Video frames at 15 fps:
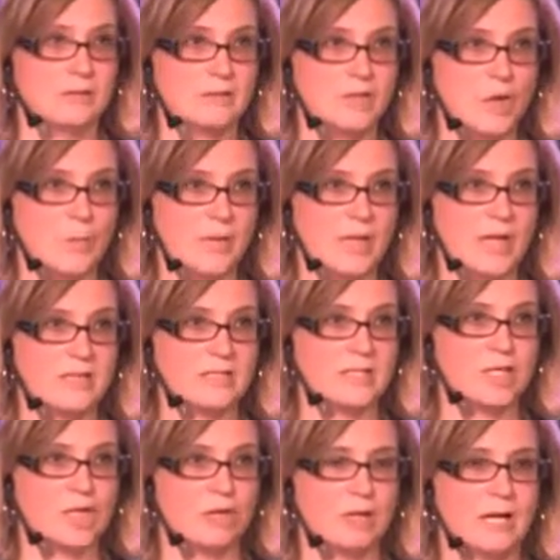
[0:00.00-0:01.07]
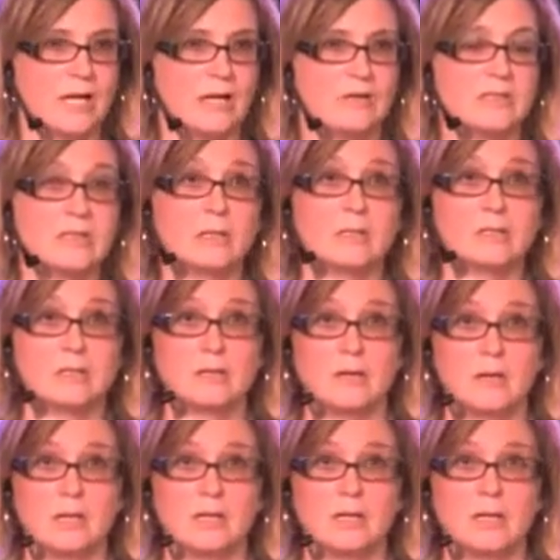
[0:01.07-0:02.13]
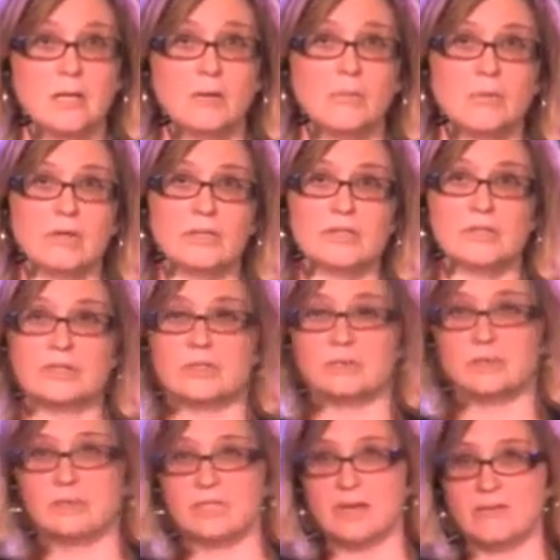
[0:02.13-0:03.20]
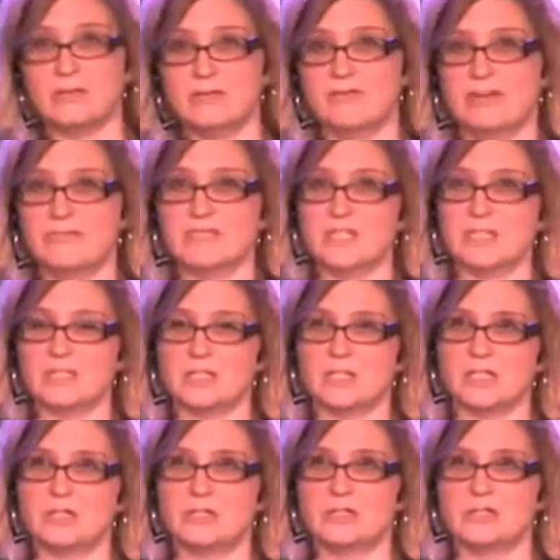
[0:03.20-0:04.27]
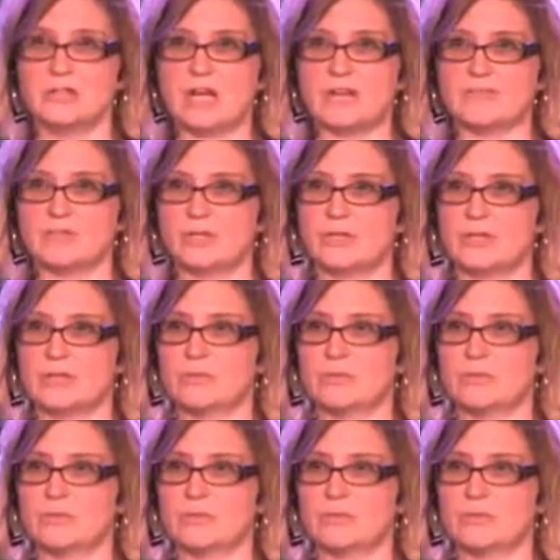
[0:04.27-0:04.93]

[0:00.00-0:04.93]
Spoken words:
Gnomegang's a year-round. It was 750s and draft only.